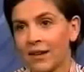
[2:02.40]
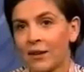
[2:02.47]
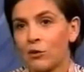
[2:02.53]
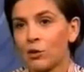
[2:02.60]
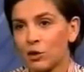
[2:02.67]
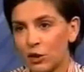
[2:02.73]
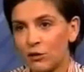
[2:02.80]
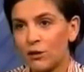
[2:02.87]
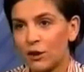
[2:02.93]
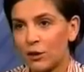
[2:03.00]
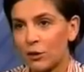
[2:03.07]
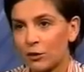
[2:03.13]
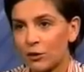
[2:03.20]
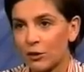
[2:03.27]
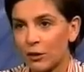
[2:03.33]
It was
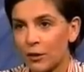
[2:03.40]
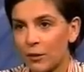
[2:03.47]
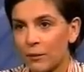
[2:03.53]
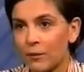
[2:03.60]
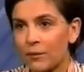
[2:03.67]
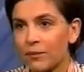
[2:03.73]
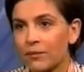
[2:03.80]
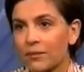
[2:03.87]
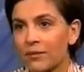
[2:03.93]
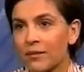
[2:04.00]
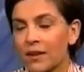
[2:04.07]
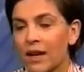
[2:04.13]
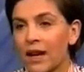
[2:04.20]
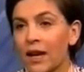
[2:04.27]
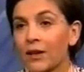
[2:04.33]
difficult.
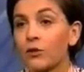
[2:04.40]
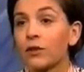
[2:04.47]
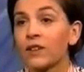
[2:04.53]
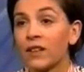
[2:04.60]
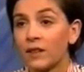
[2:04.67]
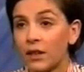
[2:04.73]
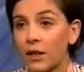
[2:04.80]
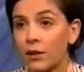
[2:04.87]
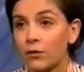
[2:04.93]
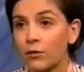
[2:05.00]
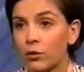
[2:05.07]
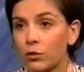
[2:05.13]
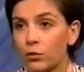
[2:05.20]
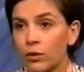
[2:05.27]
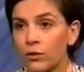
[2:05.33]
I had a satellite
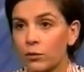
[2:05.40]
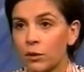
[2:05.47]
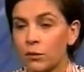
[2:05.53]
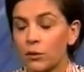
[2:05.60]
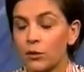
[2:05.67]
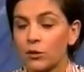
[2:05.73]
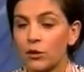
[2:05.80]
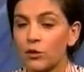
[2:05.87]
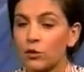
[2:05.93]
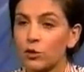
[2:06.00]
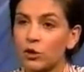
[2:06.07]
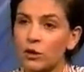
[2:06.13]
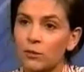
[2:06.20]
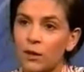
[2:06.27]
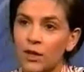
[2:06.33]
phone with me because, as you
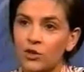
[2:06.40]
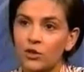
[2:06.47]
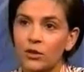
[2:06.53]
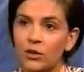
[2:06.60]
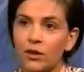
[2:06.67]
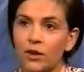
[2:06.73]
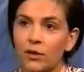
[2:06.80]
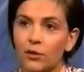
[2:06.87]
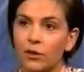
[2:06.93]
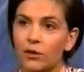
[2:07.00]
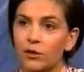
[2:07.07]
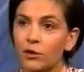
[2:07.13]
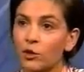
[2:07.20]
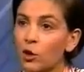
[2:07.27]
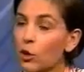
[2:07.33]
can imagine, there
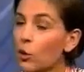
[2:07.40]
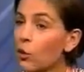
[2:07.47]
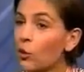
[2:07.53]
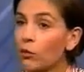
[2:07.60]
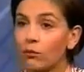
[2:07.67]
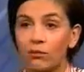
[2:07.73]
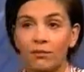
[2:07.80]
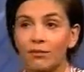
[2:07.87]
is no